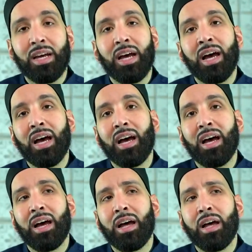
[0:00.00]

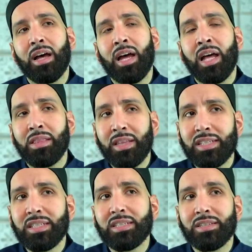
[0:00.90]
And
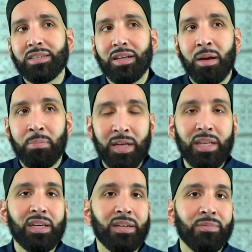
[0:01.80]
this
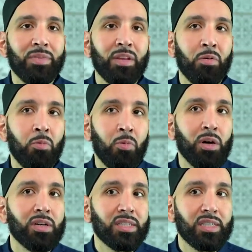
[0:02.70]
opinion
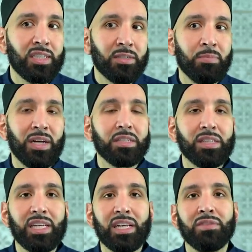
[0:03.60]
works
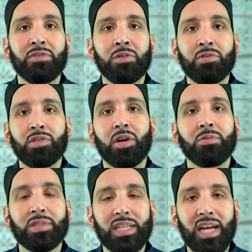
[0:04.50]
especially if you
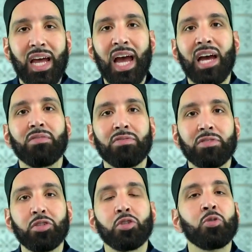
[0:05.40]
don't have
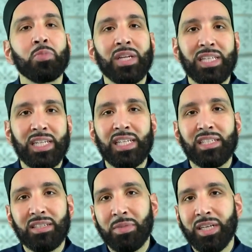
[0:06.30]
too many days
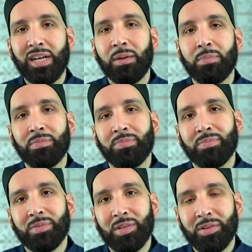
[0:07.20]
to make up.
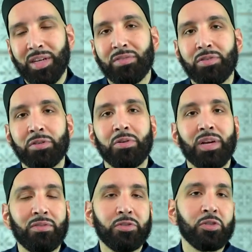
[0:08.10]
Okay, if you don't
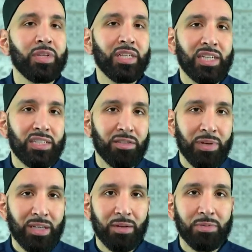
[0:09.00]
have too many days to make up.